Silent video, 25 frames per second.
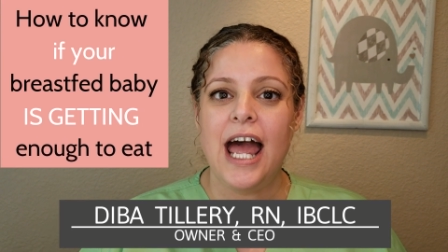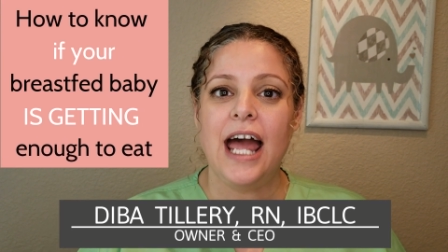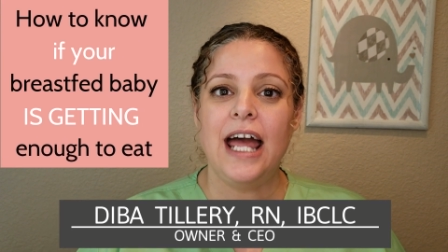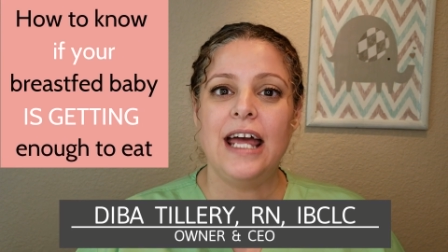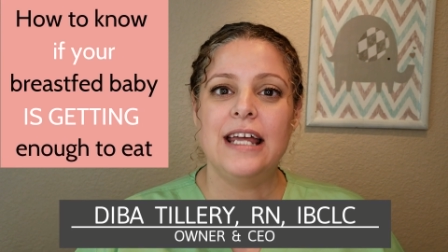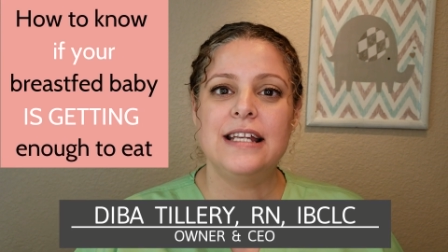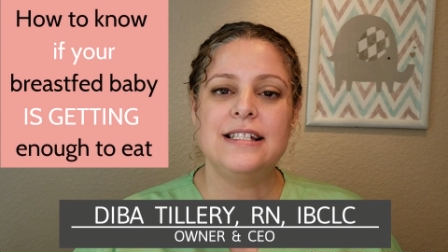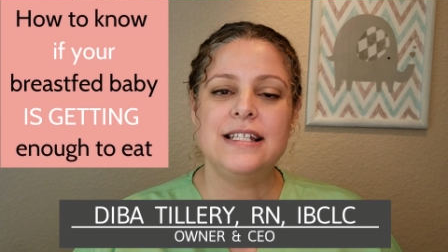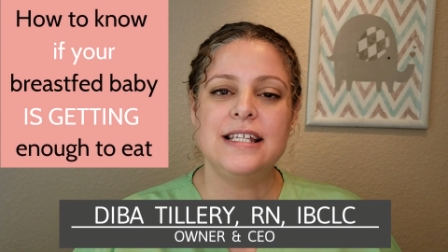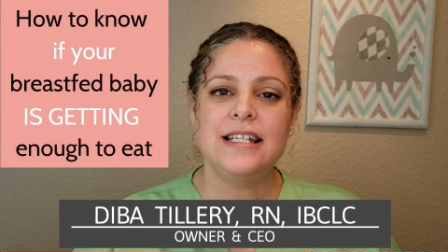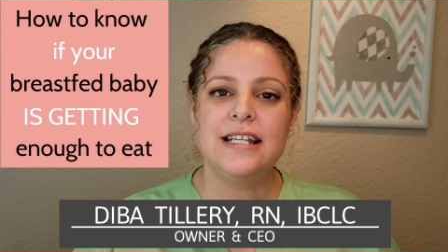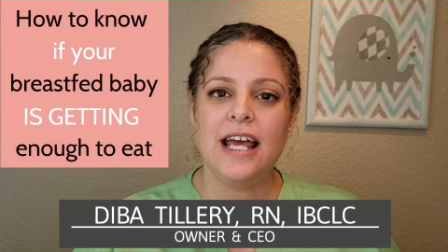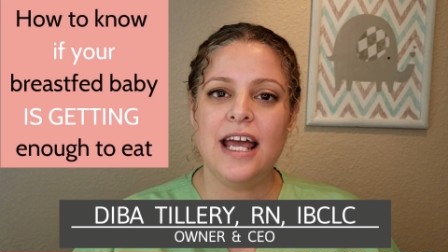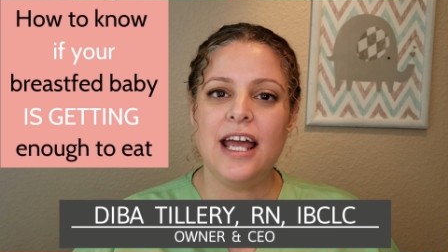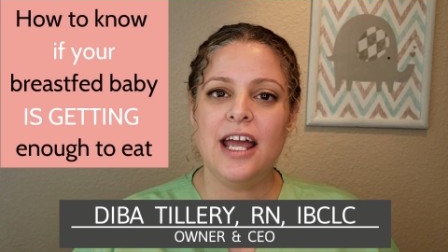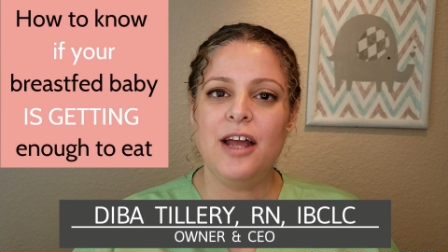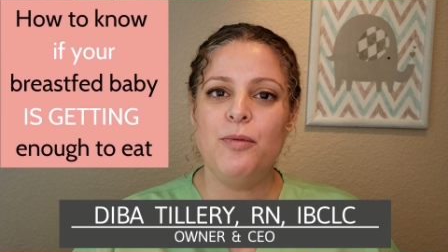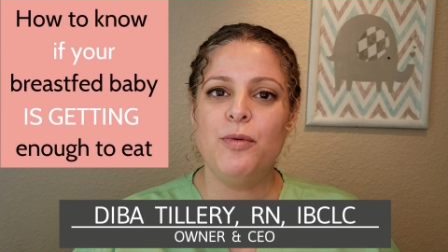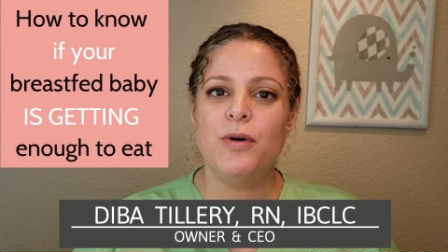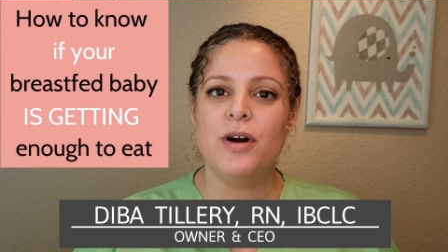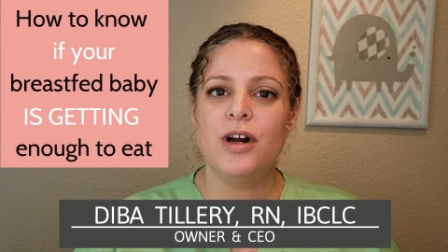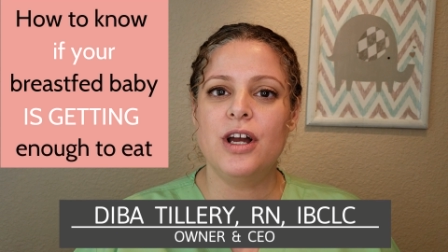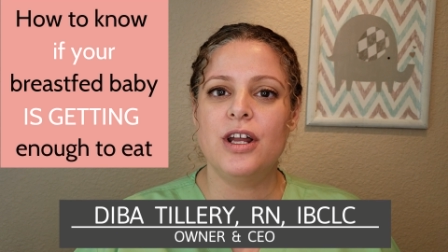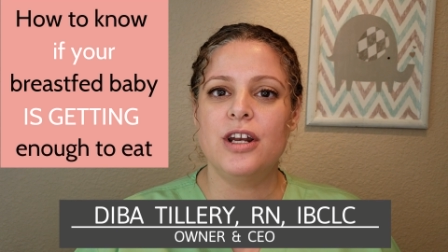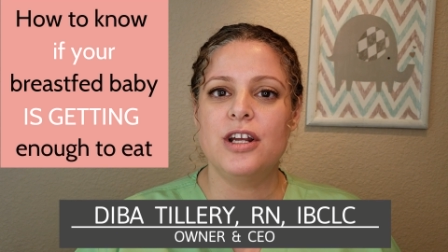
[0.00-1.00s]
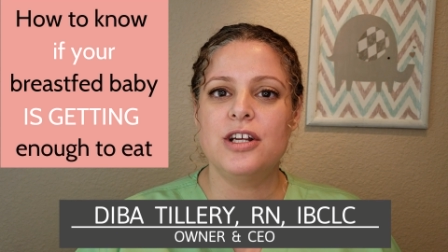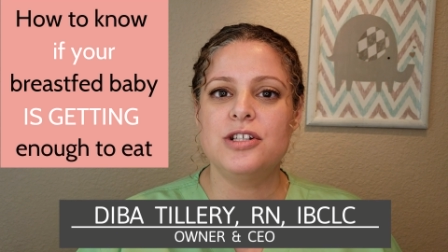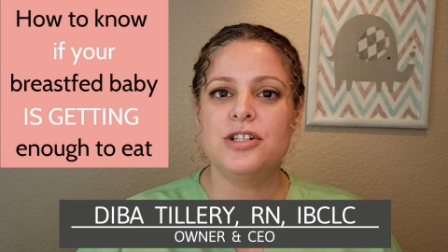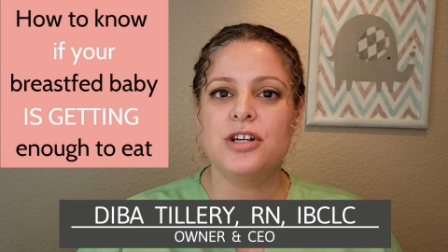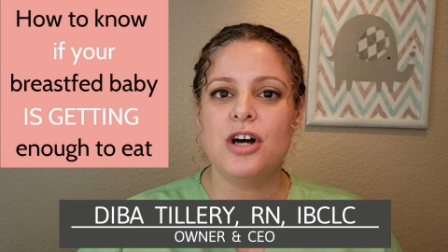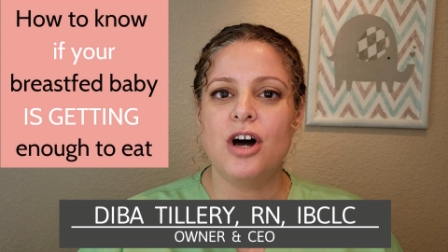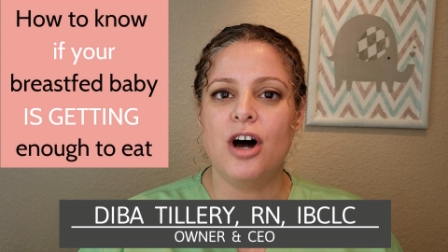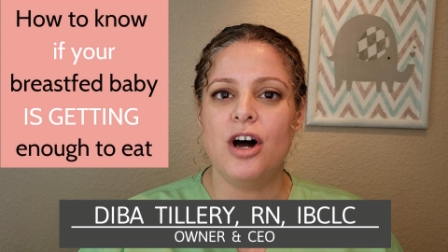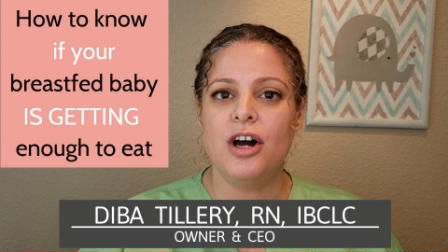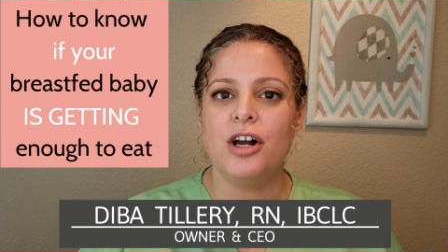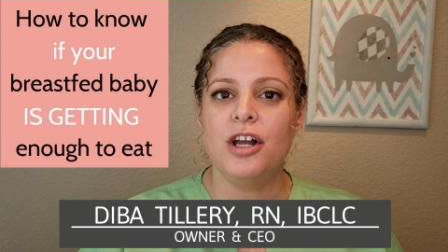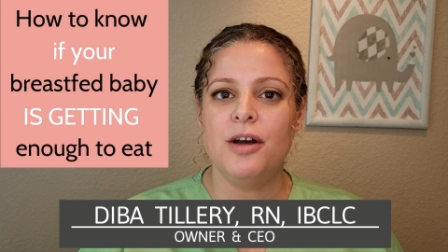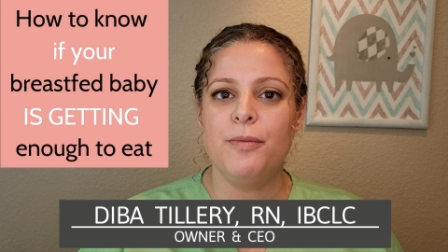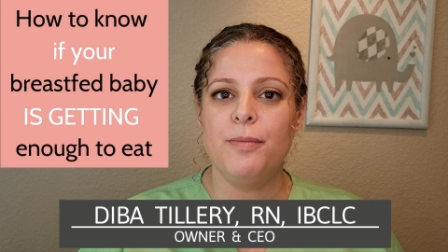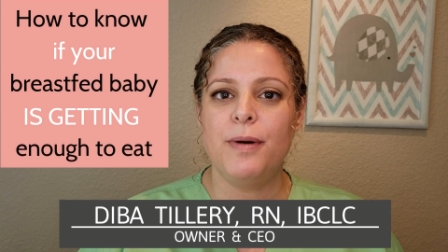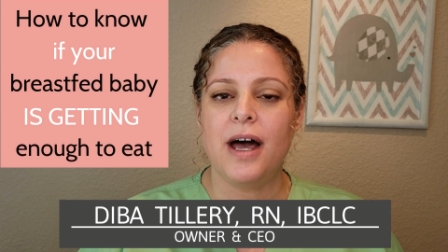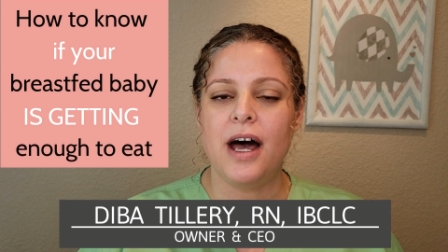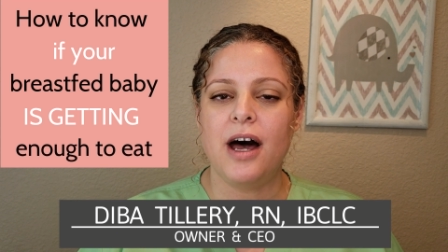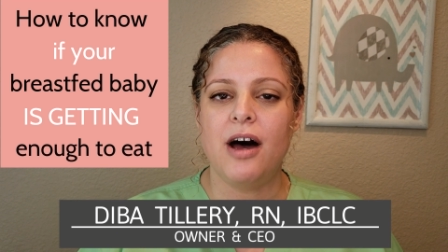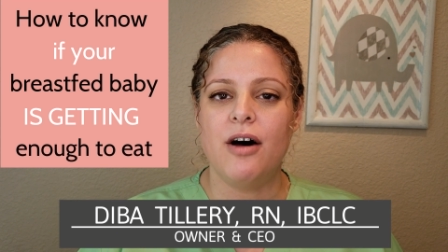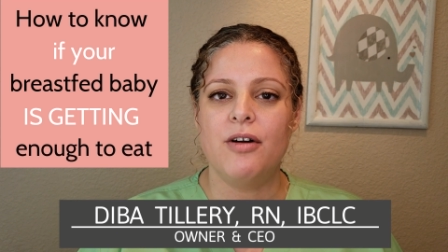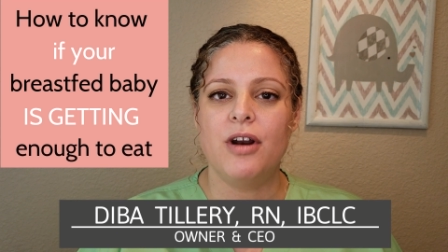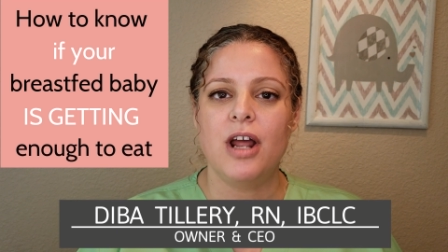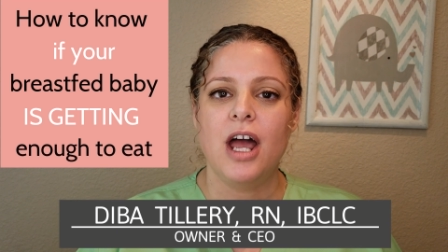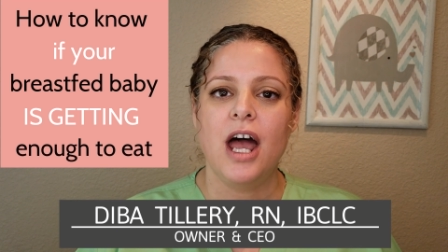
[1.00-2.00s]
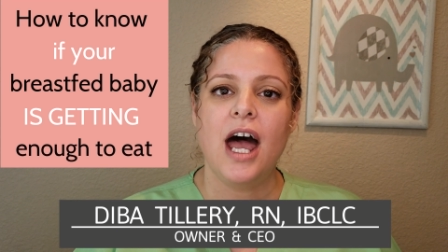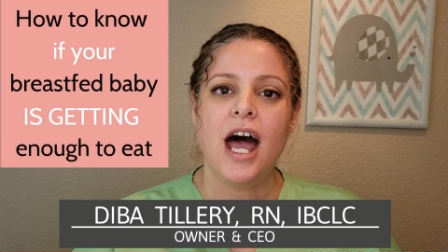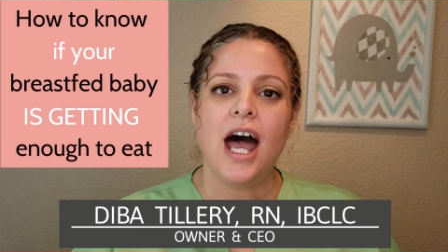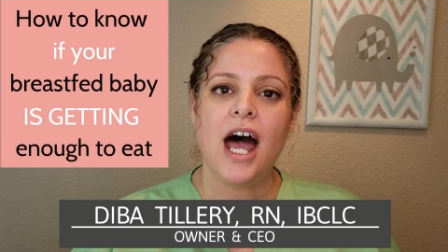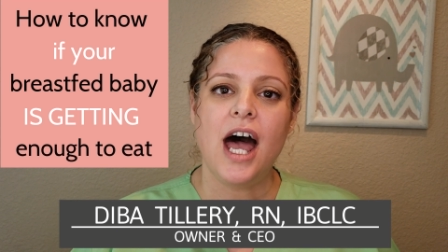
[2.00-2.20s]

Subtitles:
and today we're going to talk about